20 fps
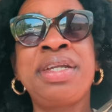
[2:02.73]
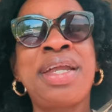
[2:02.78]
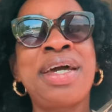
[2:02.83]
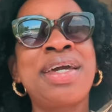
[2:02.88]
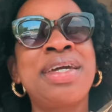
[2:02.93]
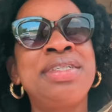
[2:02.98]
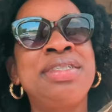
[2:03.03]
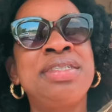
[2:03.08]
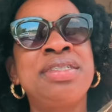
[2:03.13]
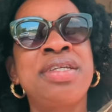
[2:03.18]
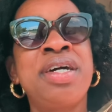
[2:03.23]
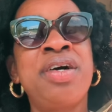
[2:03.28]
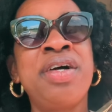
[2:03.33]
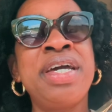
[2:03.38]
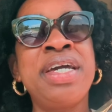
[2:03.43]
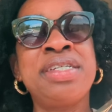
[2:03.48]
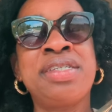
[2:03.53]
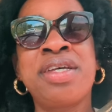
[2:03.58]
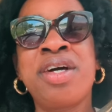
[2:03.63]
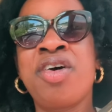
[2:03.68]
like it just
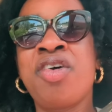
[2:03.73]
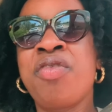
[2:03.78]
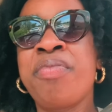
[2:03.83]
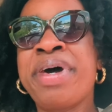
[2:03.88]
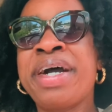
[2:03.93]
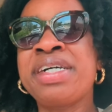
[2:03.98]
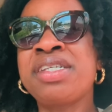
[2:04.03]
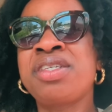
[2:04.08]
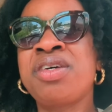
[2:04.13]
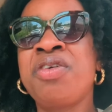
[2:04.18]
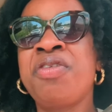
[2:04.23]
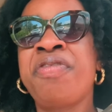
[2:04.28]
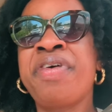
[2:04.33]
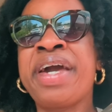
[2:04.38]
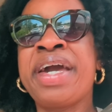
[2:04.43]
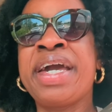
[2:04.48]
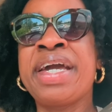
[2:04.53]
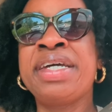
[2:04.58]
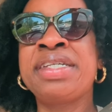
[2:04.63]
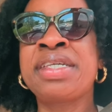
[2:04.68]
gone, has gone by so
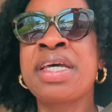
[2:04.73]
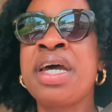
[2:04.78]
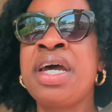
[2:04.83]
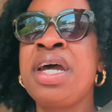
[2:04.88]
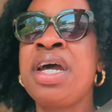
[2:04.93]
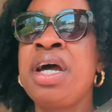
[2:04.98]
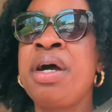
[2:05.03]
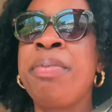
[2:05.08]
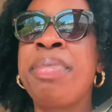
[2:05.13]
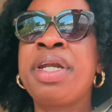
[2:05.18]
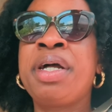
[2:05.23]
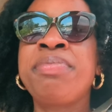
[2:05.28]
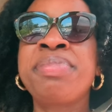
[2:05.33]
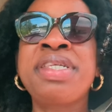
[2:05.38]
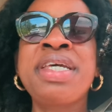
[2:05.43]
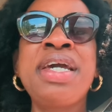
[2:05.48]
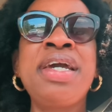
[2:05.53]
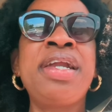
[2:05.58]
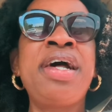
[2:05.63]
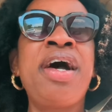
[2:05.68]
fast. But I'm
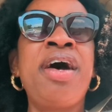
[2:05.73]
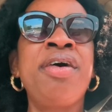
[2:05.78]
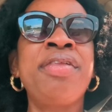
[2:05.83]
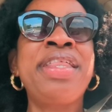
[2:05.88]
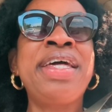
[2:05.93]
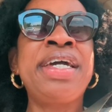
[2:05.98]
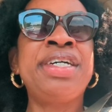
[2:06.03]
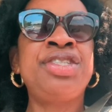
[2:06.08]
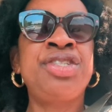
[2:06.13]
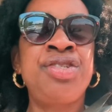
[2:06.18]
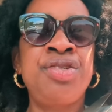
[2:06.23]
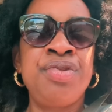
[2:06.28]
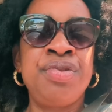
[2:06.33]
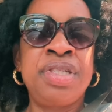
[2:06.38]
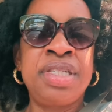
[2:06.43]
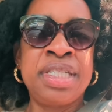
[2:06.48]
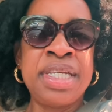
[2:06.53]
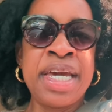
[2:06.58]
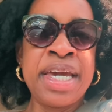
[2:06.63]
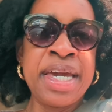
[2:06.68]
saying all that to
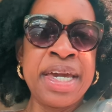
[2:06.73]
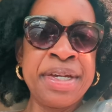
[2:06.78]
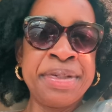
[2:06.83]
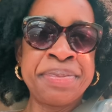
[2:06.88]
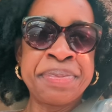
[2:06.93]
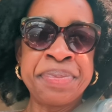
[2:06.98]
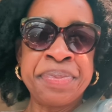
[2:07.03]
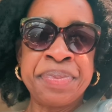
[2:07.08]
say,